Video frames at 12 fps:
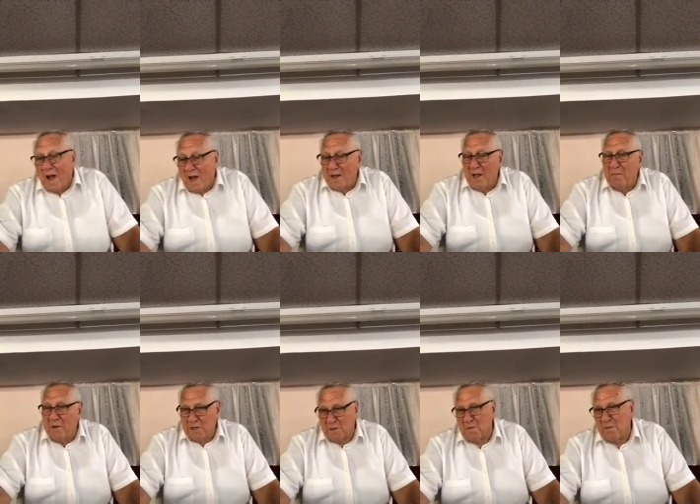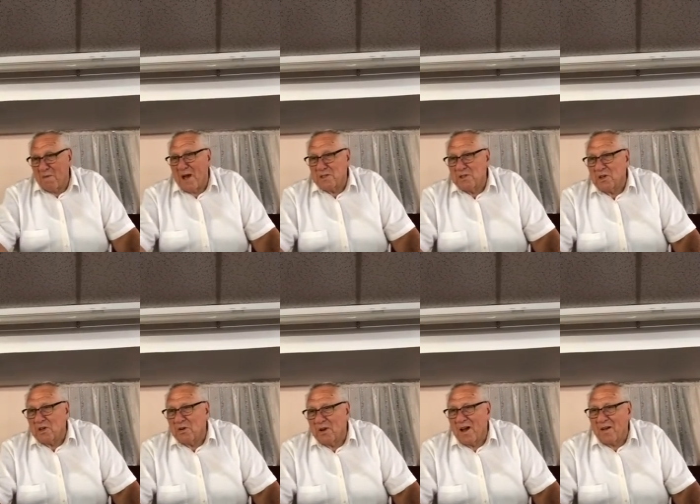I did business with my
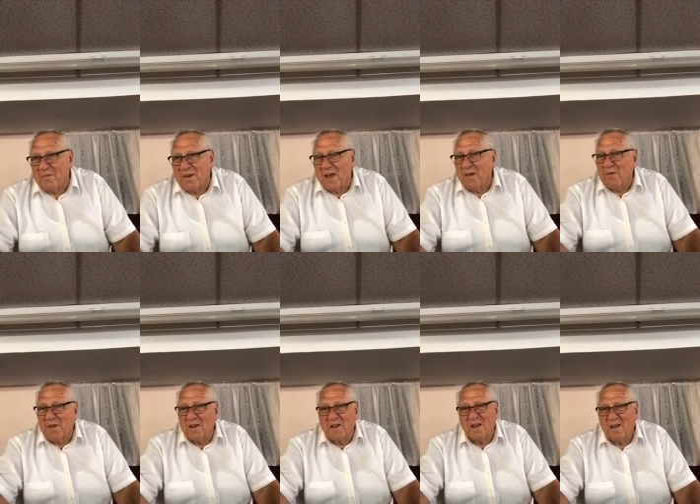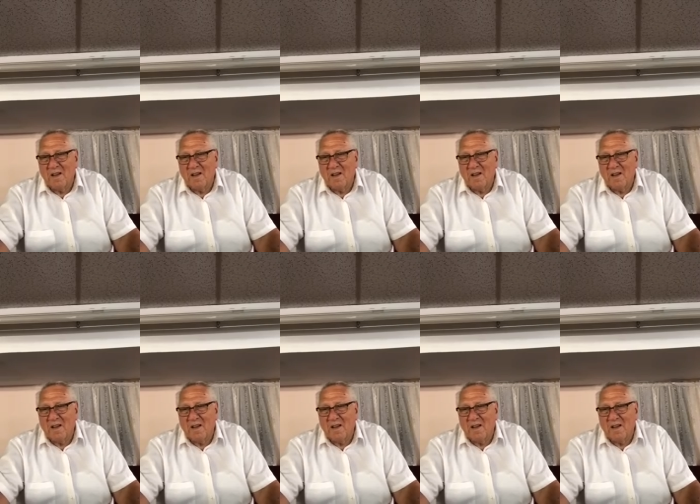children. I mean, they went,